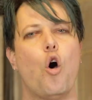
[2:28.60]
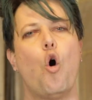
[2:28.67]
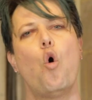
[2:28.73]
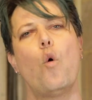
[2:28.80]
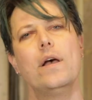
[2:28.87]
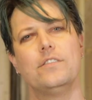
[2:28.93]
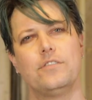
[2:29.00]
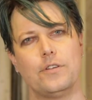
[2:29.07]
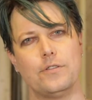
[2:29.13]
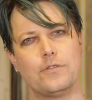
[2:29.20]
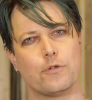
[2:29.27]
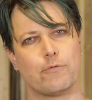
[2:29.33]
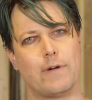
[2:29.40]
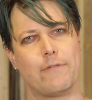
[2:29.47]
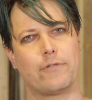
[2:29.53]
Always
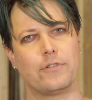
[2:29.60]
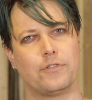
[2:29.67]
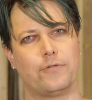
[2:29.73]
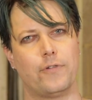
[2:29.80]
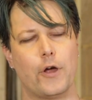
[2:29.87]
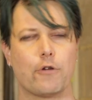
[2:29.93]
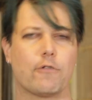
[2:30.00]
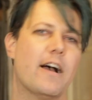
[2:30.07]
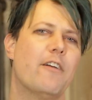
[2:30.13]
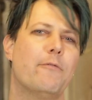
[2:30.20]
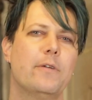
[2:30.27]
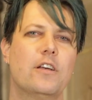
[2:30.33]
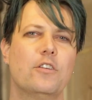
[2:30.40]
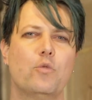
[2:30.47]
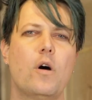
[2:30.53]
use a reference photograph,
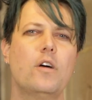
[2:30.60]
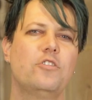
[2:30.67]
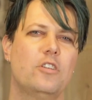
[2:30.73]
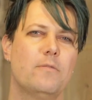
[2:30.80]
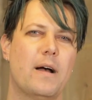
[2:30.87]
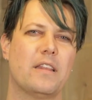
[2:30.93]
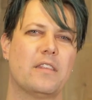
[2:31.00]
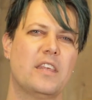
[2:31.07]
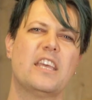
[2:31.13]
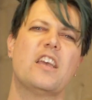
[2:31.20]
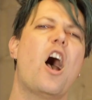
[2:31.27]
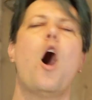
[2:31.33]
because whilst you might think,